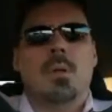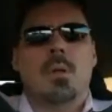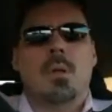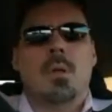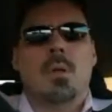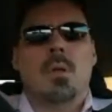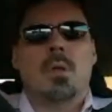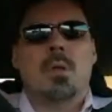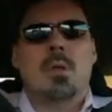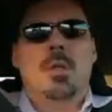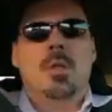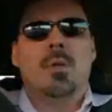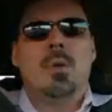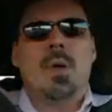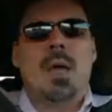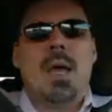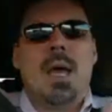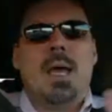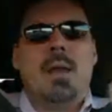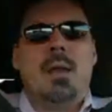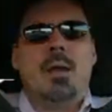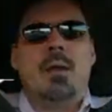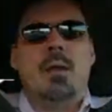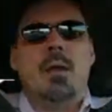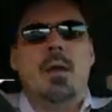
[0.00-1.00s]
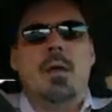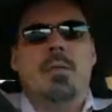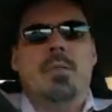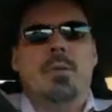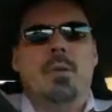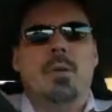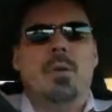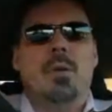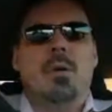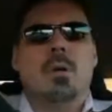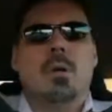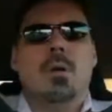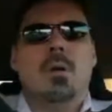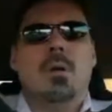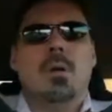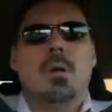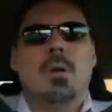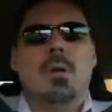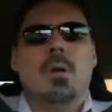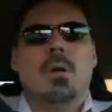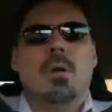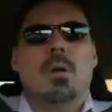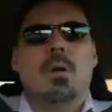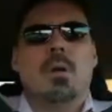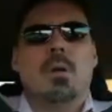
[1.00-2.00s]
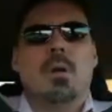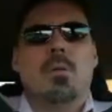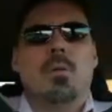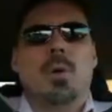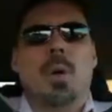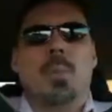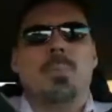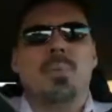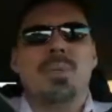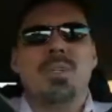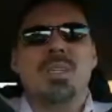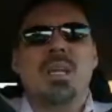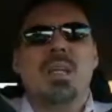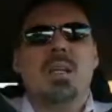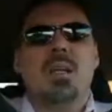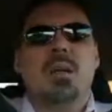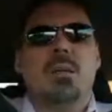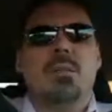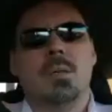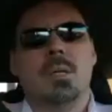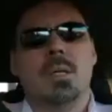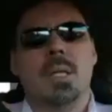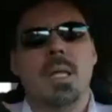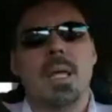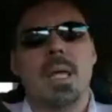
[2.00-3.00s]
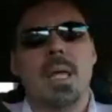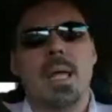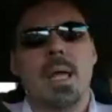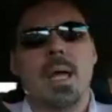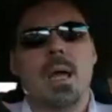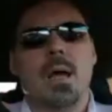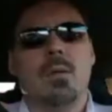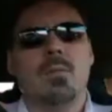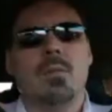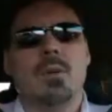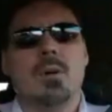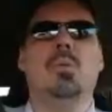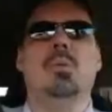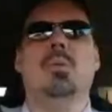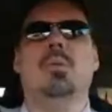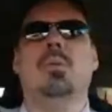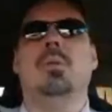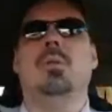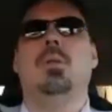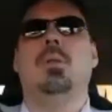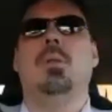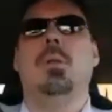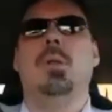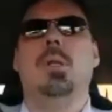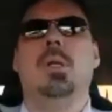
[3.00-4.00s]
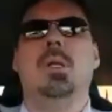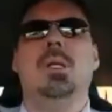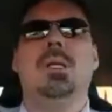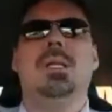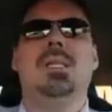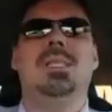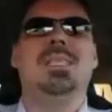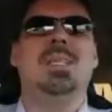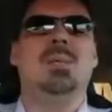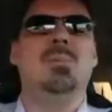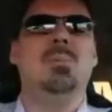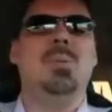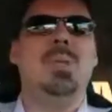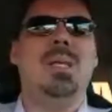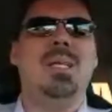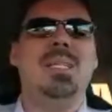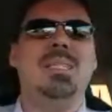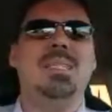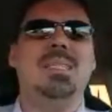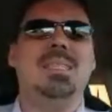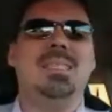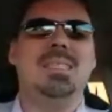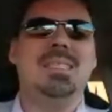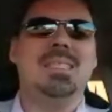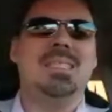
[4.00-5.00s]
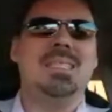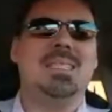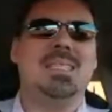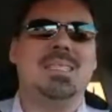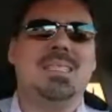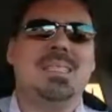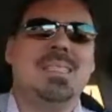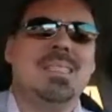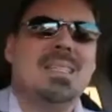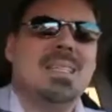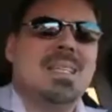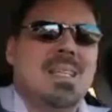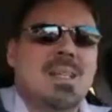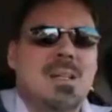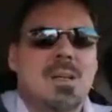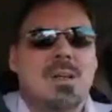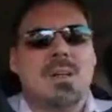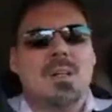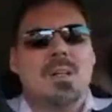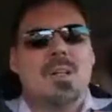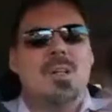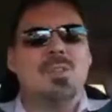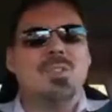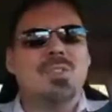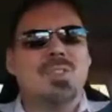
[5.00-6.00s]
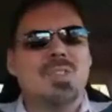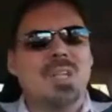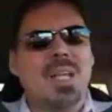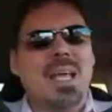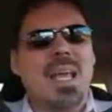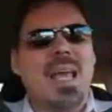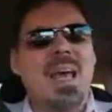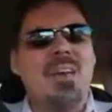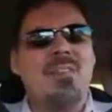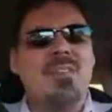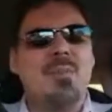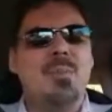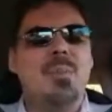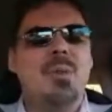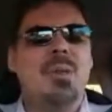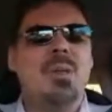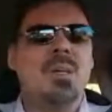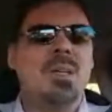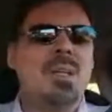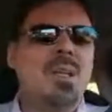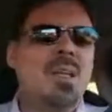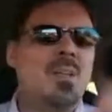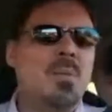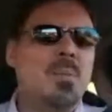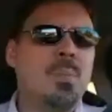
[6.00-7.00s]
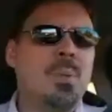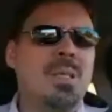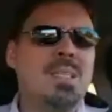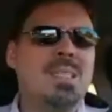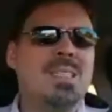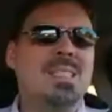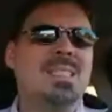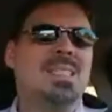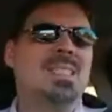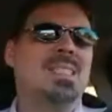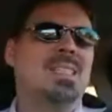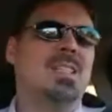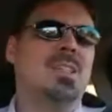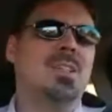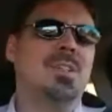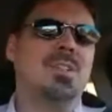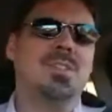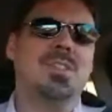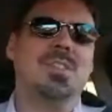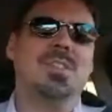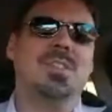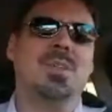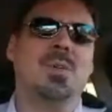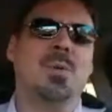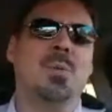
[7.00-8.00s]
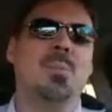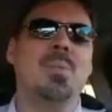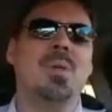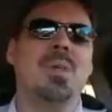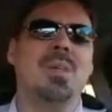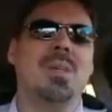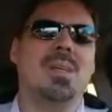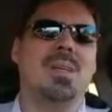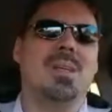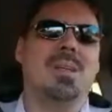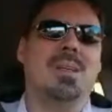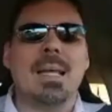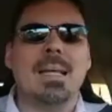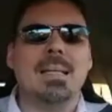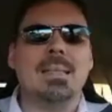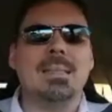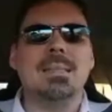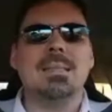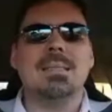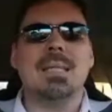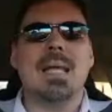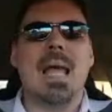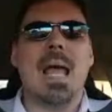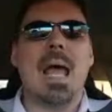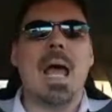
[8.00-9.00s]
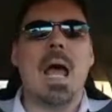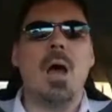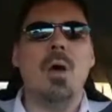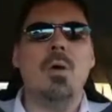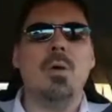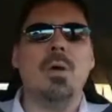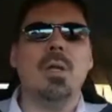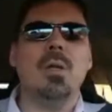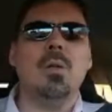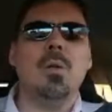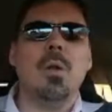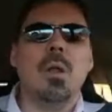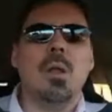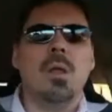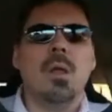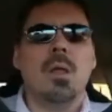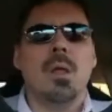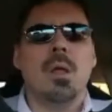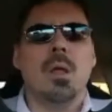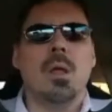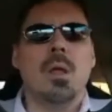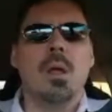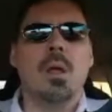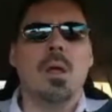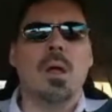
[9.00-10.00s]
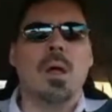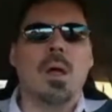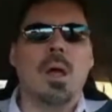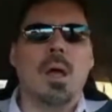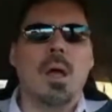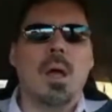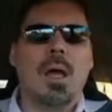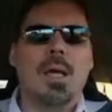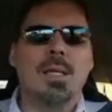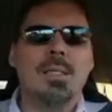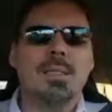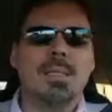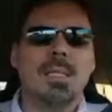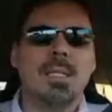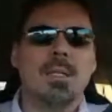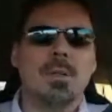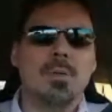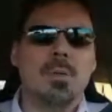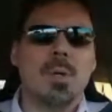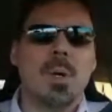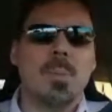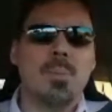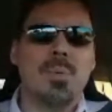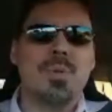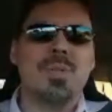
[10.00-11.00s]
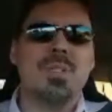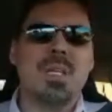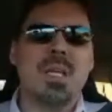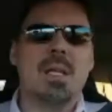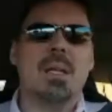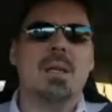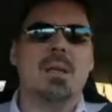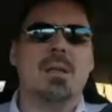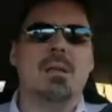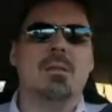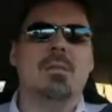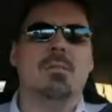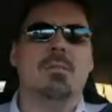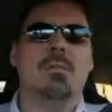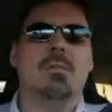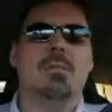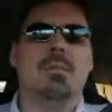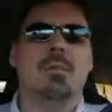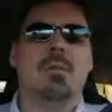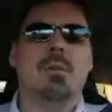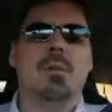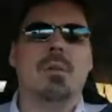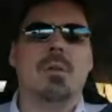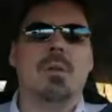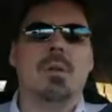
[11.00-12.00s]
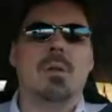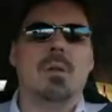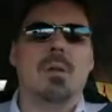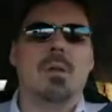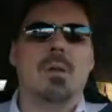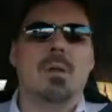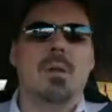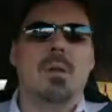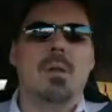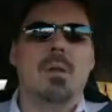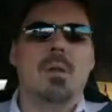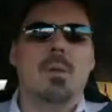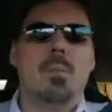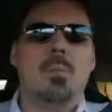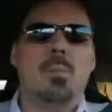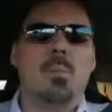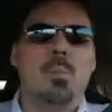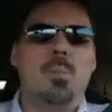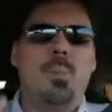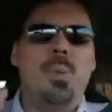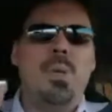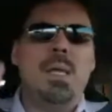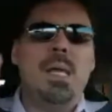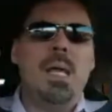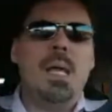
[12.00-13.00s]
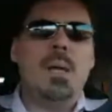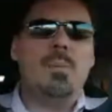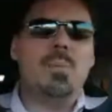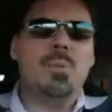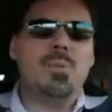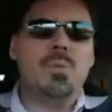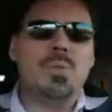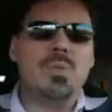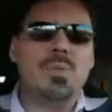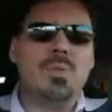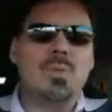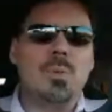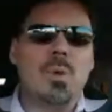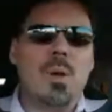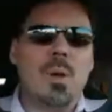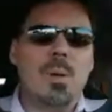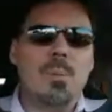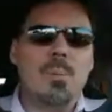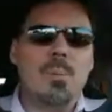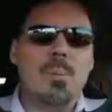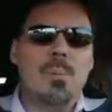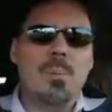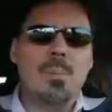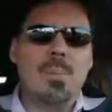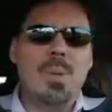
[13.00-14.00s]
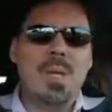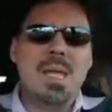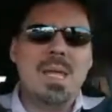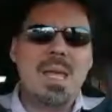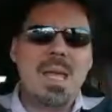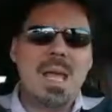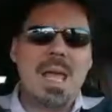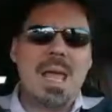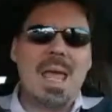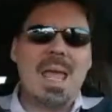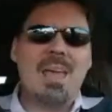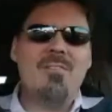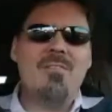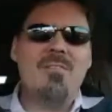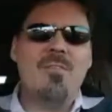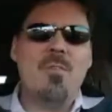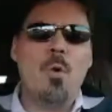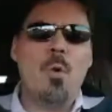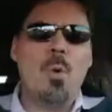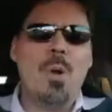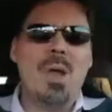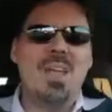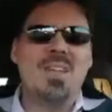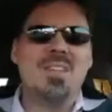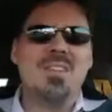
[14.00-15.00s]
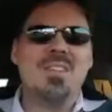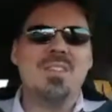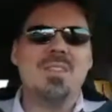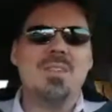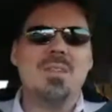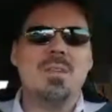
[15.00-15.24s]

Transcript: you had another representative. However, some places it's closer to 500,000, other places it's closer to 1,000,000. How can a single representative be able to be a voice,